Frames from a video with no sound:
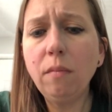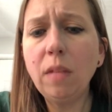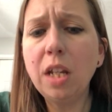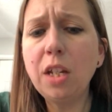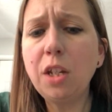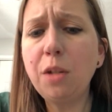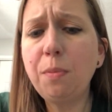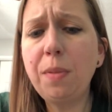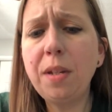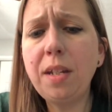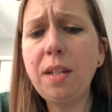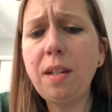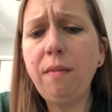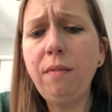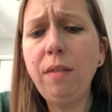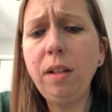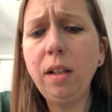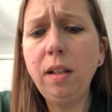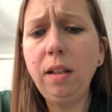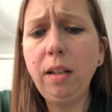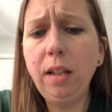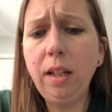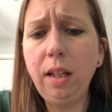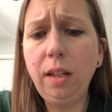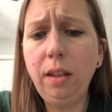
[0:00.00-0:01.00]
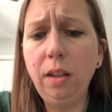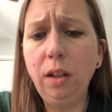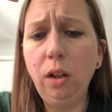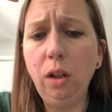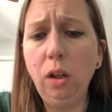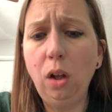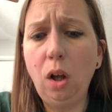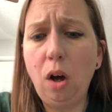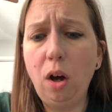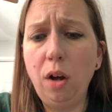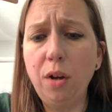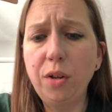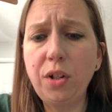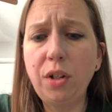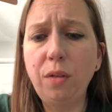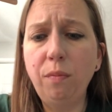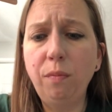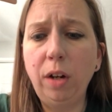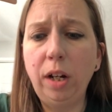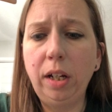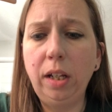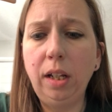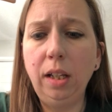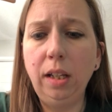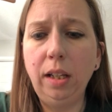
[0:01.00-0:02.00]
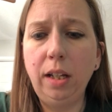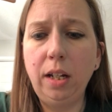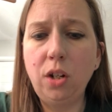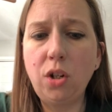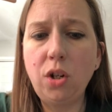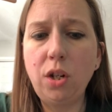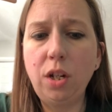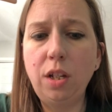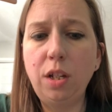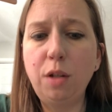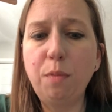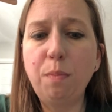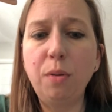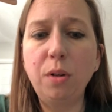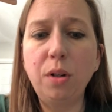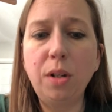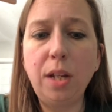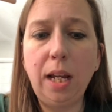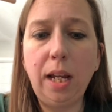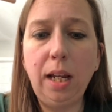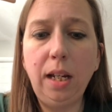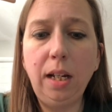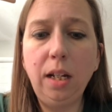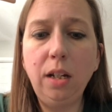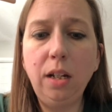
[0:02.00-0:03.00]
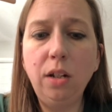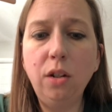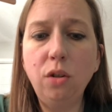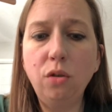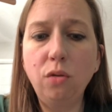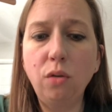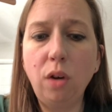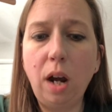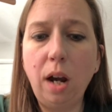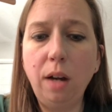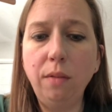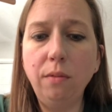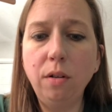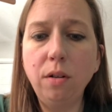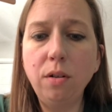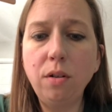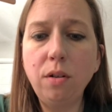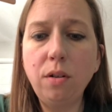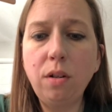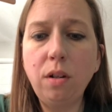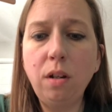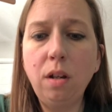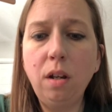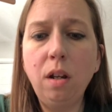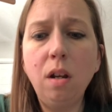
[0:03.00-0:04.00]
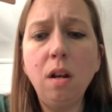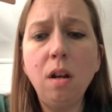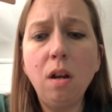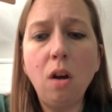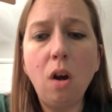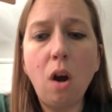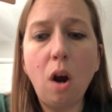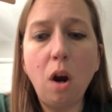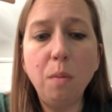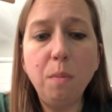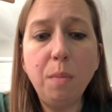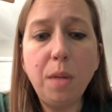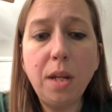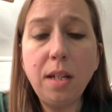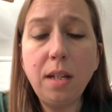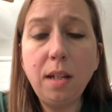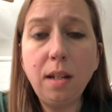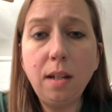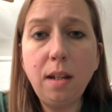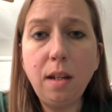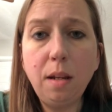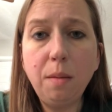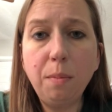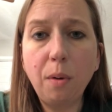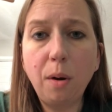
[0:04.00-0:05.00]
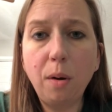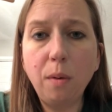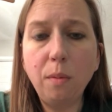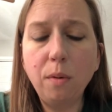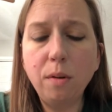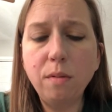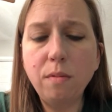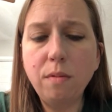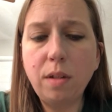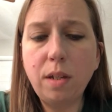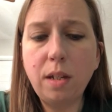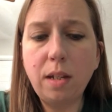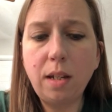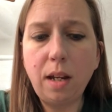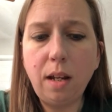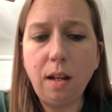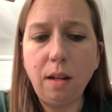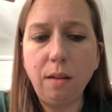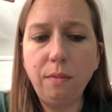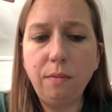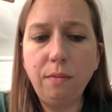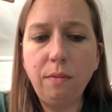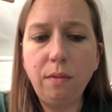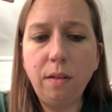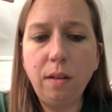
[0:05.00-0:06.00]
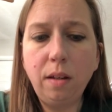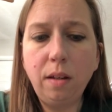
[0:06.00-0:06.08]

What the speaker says: Specifically, the laws and regulations pertaining to drivers are meant to keep our roads safe.